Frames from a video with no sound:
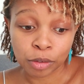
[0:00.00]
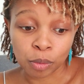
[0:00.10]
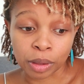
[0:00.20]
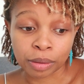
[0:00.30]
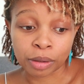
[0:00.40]

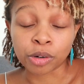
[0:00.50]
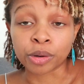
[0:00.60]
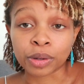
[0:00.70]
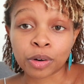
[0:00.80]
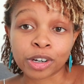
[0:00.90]
with, you
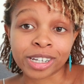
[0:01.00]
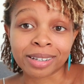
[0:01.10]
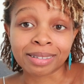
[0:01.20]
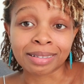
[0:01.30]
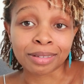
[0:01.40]
know, a
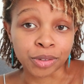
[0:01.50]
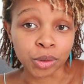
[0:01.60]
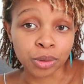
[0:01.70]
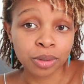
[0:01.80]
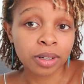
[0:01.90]
critical
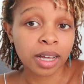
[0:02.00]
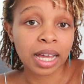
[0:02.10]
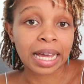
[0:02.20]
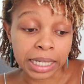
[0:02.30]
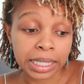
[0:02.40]
view.
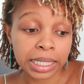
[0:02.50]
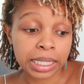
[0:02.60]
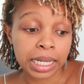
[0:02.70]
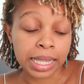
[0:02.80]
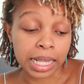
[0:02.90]
But
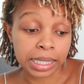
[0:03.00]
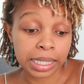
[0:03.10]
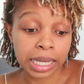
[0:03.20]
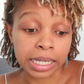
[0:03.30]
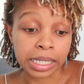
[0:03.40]
that
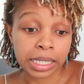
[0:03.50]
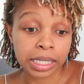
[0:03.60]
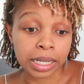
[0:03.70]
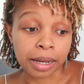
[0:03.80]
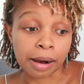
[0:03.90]
said,
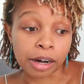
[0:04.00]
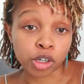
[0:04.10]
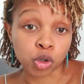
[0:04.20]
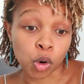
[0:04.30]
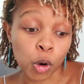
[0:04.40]

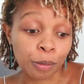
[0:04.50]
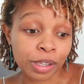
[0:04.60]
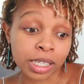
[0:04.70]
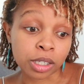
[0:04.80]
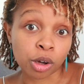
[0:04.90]
do hope
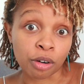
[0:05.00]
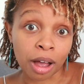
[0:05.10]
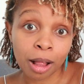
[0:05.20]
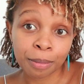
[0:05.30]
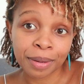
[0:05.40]
this is of
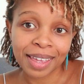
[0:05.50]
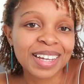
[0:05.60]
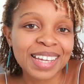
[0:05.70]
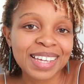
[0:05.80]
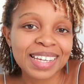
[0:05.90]
help.
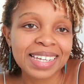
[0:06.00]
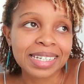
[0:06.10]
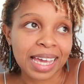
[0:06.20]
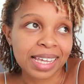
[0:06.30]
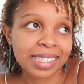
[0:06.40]

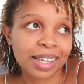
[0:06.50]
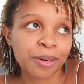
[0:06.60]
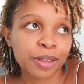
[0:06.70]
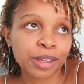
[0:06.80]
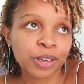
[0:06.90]
Guys, I
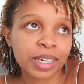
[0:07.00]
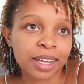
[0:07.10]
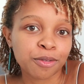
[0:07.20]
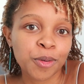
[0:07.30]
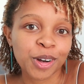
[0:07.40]
want to thank you
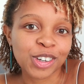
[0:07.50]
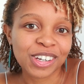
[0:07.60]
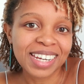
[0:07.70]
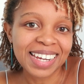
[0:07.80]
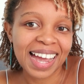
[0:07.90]
again for
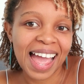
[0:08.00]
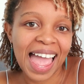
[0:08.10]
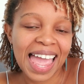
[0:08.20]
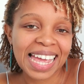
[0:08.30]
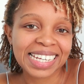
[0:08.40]
watching,
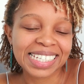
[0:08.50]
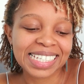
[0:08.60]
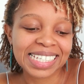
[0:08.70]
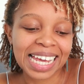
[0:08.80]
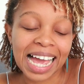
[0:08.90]

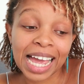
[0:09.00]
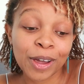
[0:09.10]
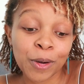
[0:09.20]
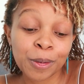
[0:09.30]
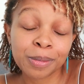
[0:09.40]
and I
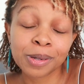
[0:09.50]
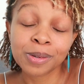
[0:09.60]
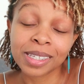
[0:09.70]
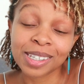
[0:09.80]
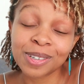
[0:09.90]
hope to
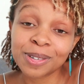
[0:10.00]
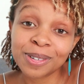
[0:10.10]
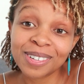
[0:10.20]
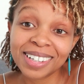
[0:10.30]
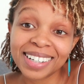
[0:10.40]
see
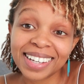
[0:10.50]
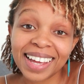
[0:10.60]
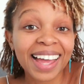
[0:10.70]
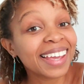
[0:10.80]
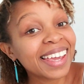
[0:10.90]
you
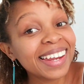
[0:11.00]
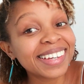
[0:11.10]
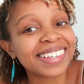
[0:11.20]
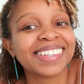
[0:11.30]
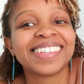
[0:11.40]
again.